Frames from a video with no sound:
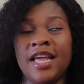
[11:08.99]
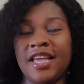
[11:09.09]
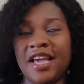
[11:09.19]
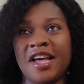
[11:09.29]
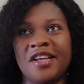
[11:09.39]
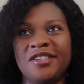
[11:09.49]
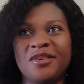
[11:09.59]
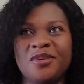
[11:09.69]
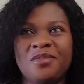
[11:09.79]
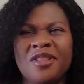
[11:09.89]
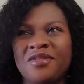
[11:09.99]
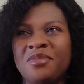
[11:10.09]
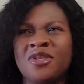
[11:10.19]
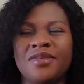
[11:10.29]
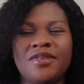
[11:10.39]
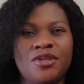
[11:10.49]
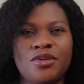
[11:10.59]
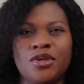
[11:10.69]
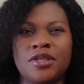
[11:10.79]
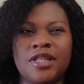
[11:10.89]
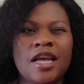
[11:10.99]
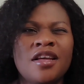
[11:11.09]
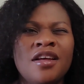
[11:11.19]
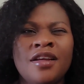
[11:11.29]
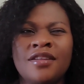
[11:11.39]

Yeah, so most of the suitors, like,